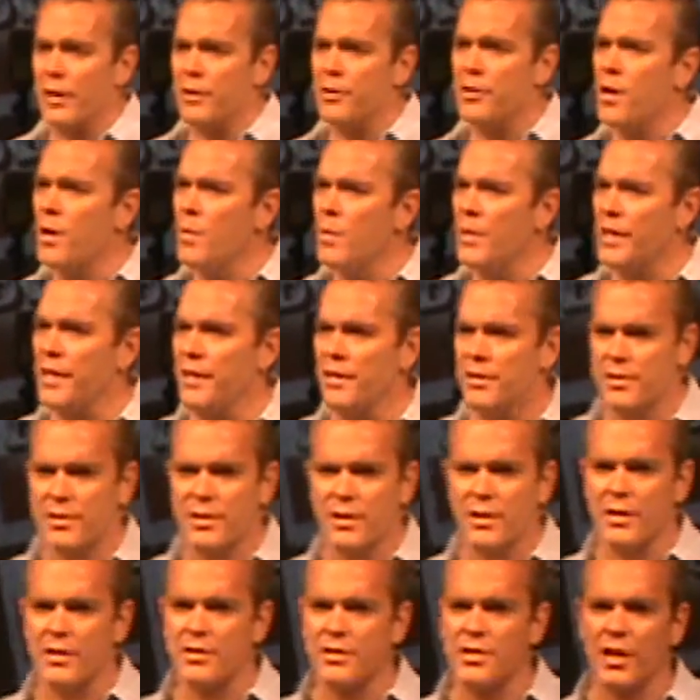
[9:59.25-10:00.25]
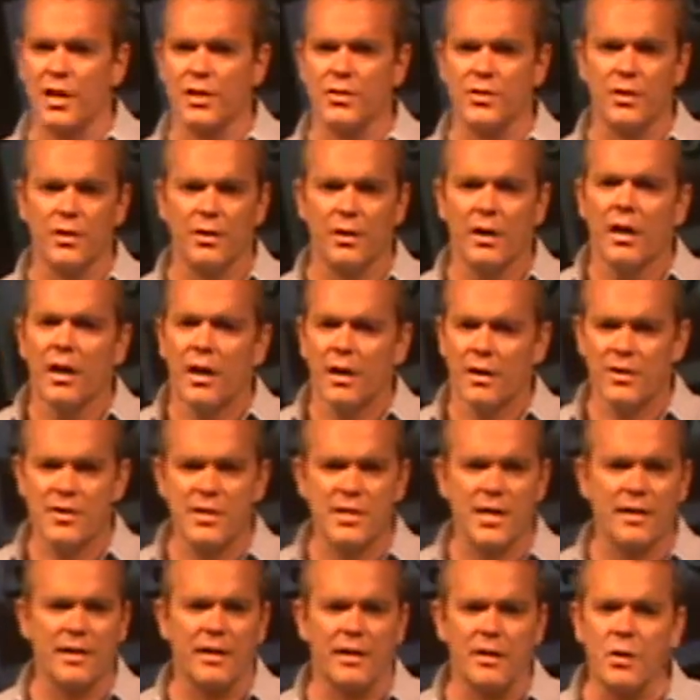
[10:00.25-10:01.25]
And no one here is going to judge you.
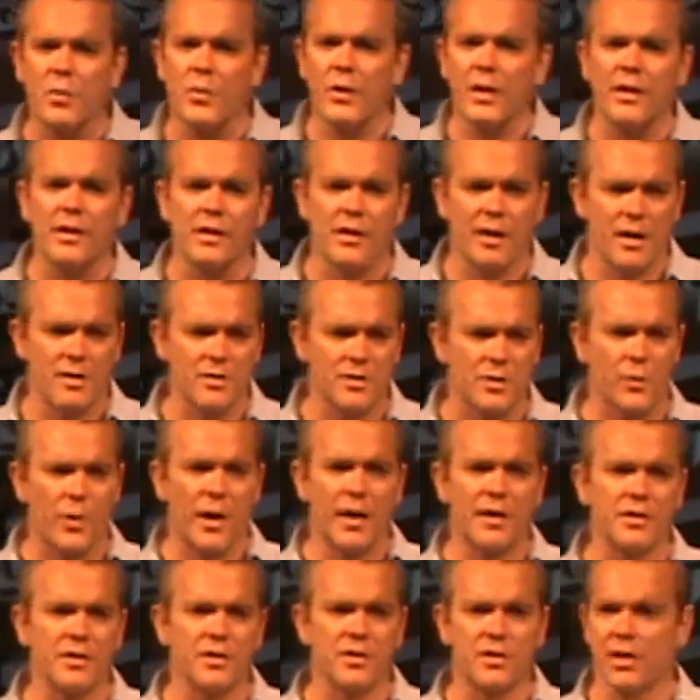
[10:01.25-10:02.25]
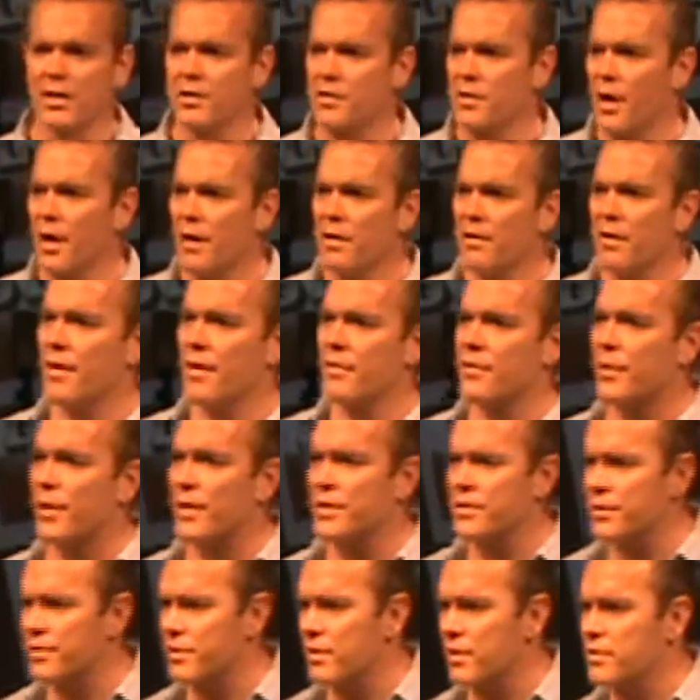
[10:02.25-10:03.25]
Understand that. No one here has the right to judge you. have the
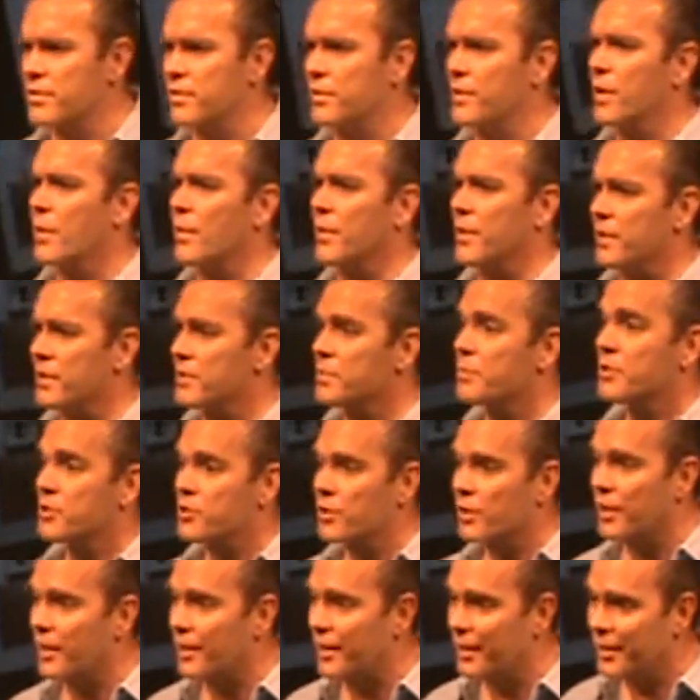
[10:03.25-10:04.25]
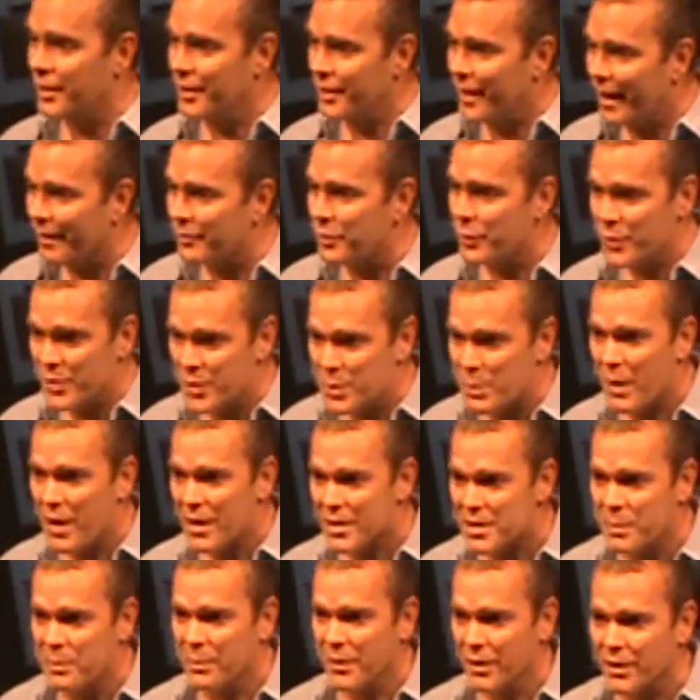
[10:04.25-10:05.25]
right to judge you. No one does. have the
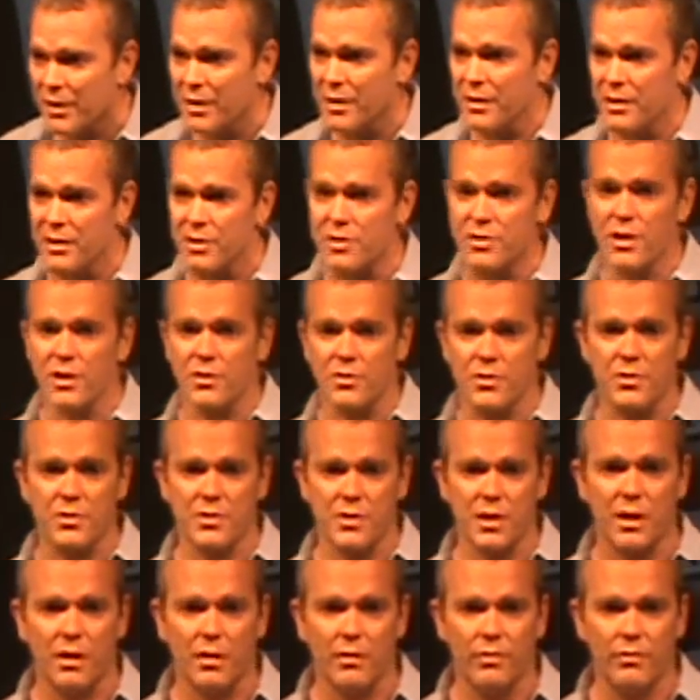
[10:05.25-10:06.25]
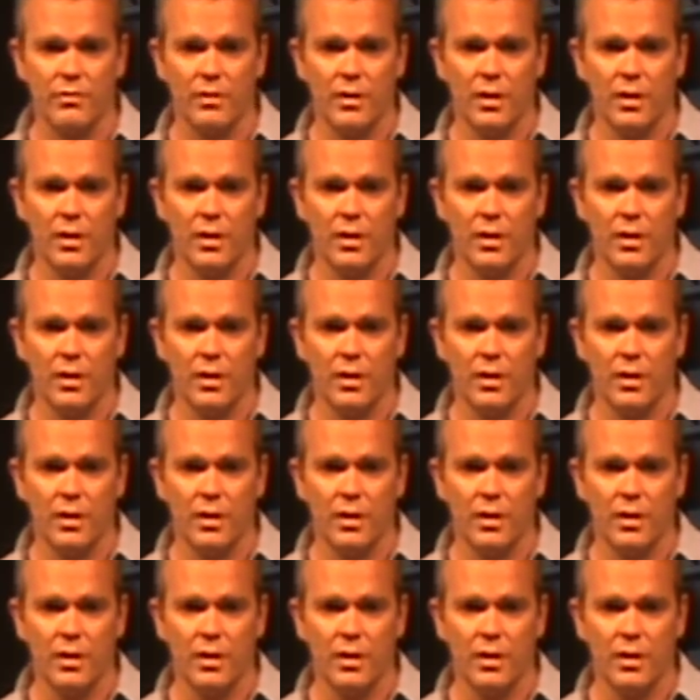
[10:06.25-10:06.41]
responsibility to judge yourself.